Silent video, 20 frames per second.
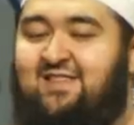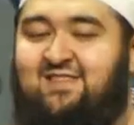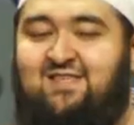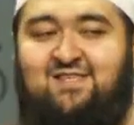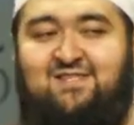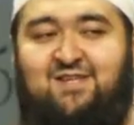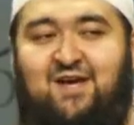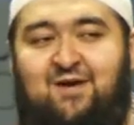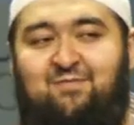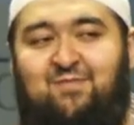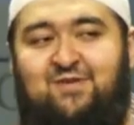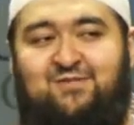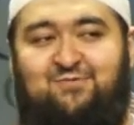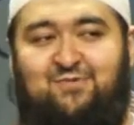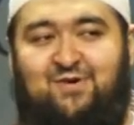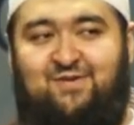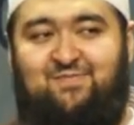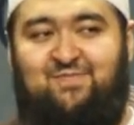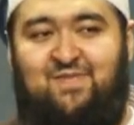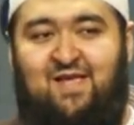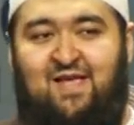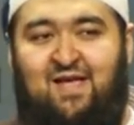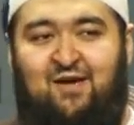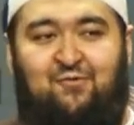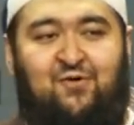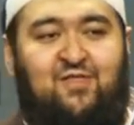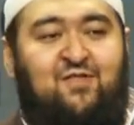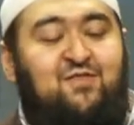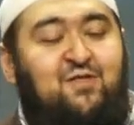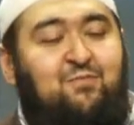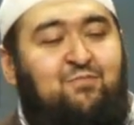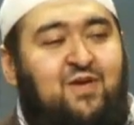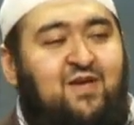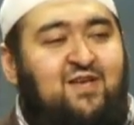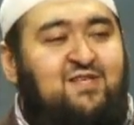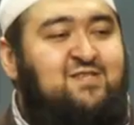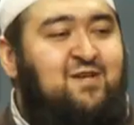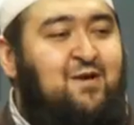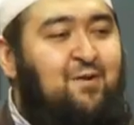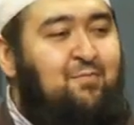at this time as well. One of the
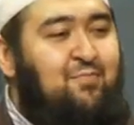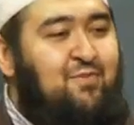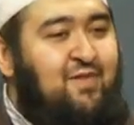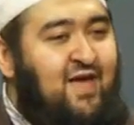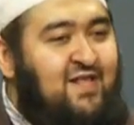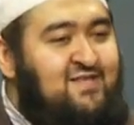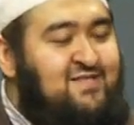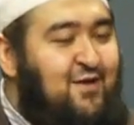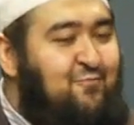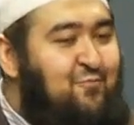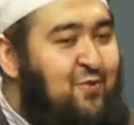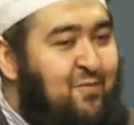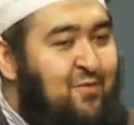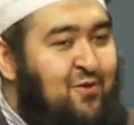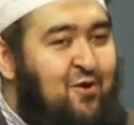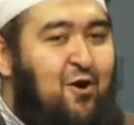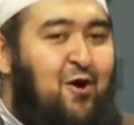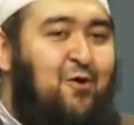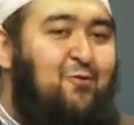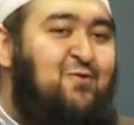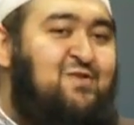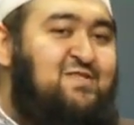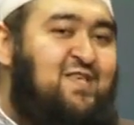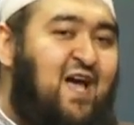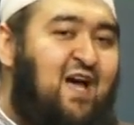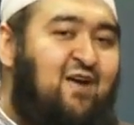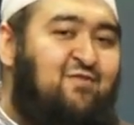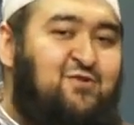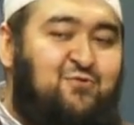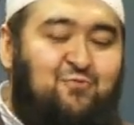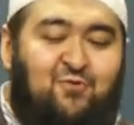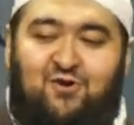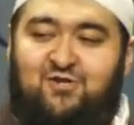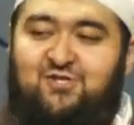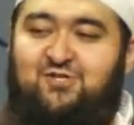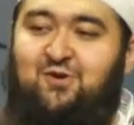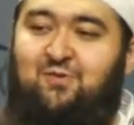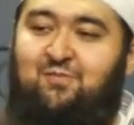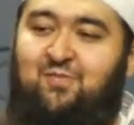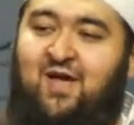biggest complaints that women always have
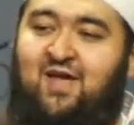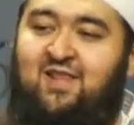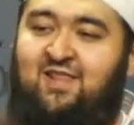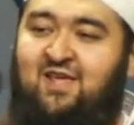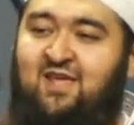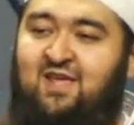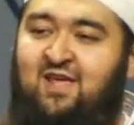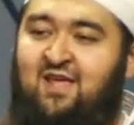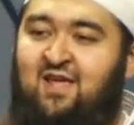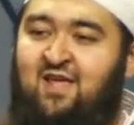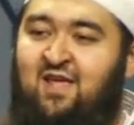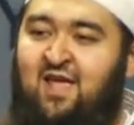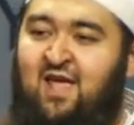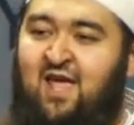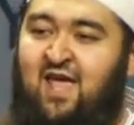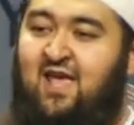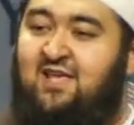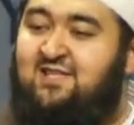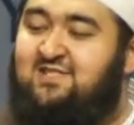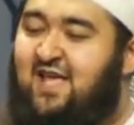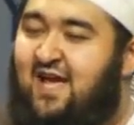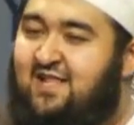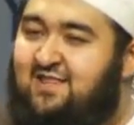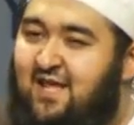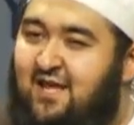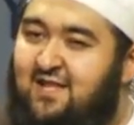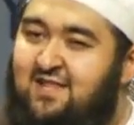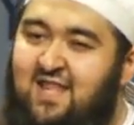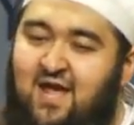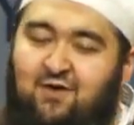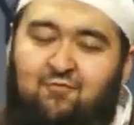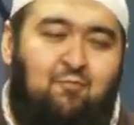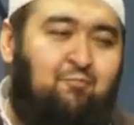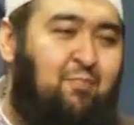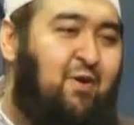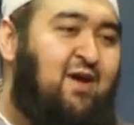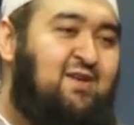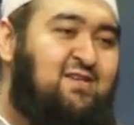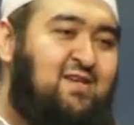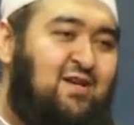towards their men is that they never
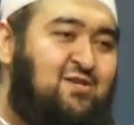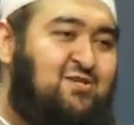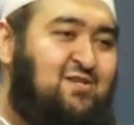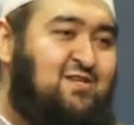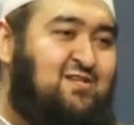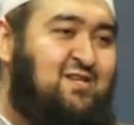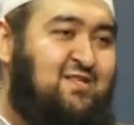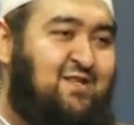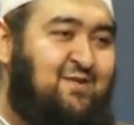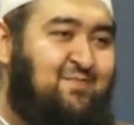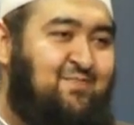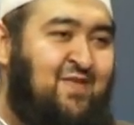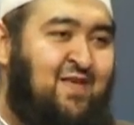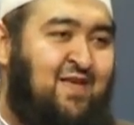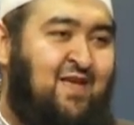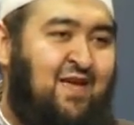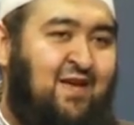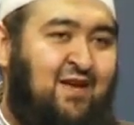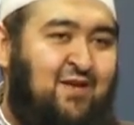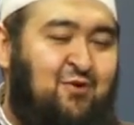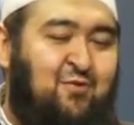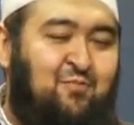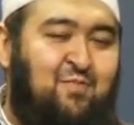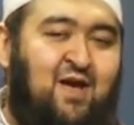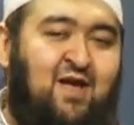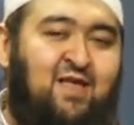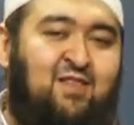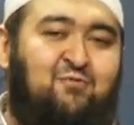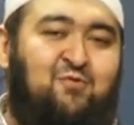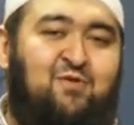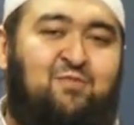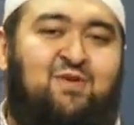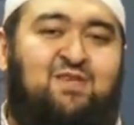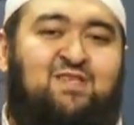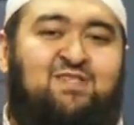pay attention to them. You know, men will be